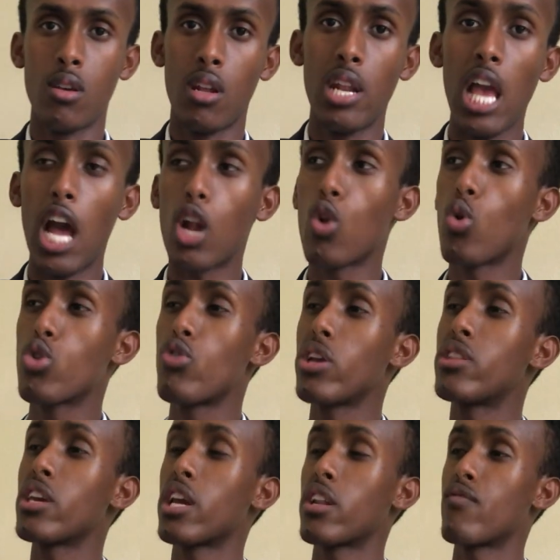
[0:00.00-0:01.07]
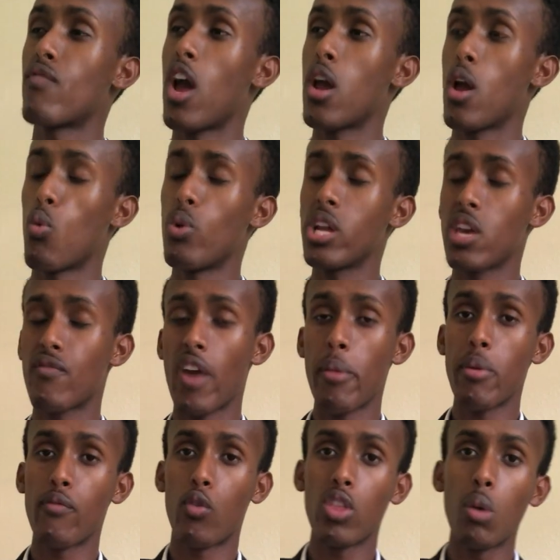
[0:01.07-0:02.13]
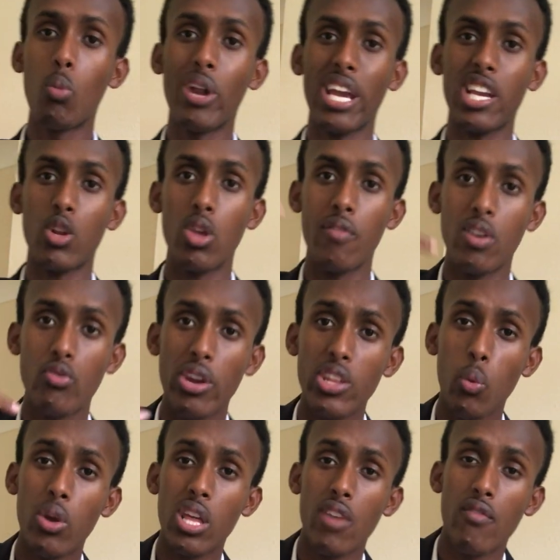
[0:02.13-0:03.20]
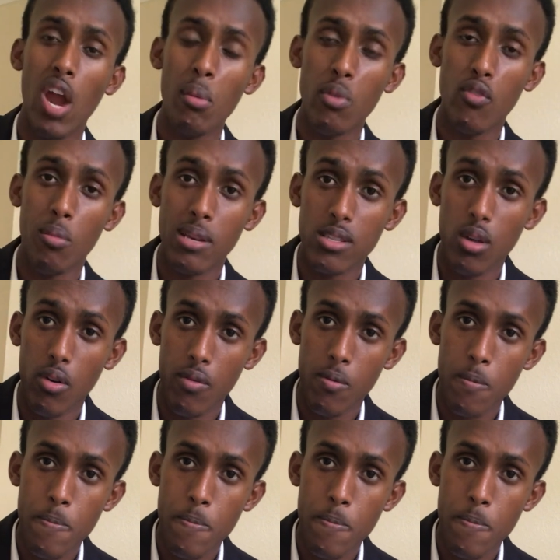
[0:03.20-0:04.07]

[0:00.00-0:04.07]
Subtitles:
let alone creating a winning environment for them, when I cannot even create a winning environment for myself?